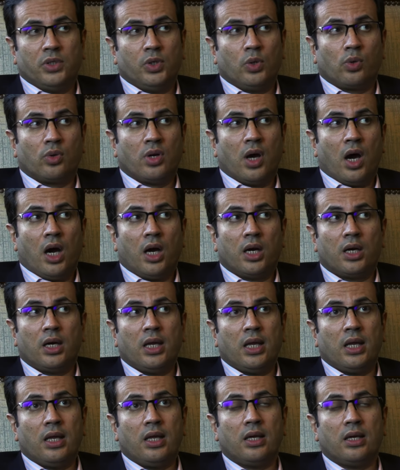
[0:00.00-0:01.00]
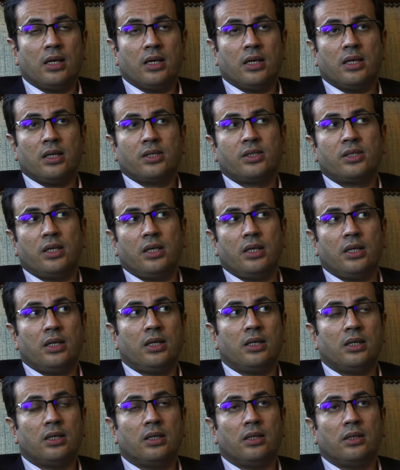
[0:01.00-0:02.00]
you could hardly
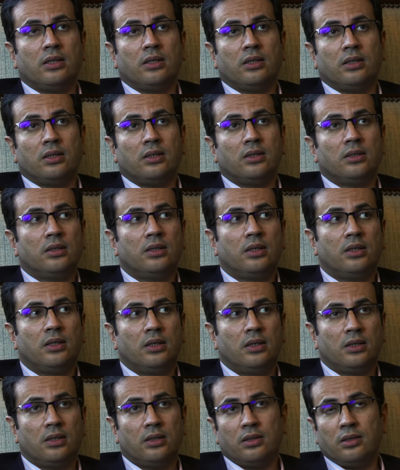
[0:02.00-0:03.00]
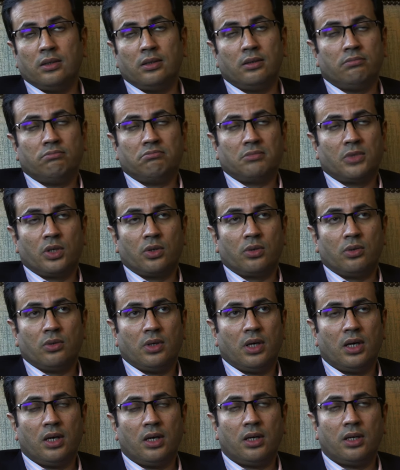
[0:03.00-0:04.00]
see uh, you
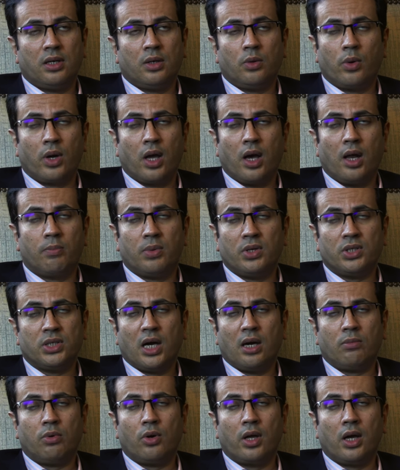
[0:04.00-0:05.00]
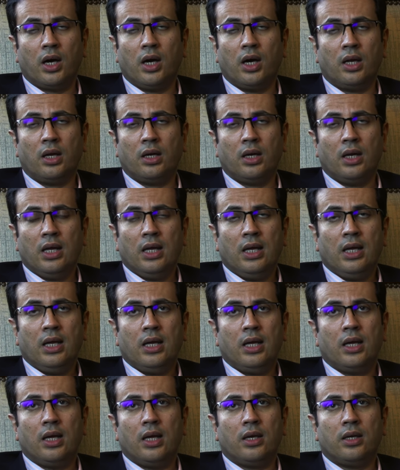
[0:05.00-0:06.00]
know, in Nahrial, Punjab Urial
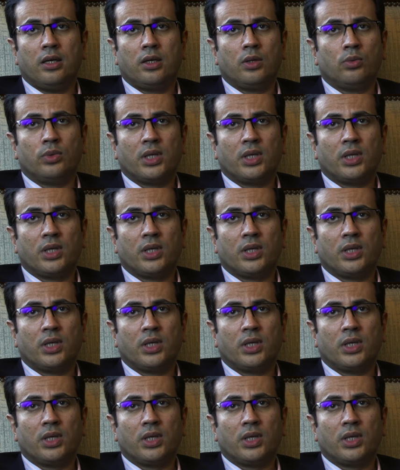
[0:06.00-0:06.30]
in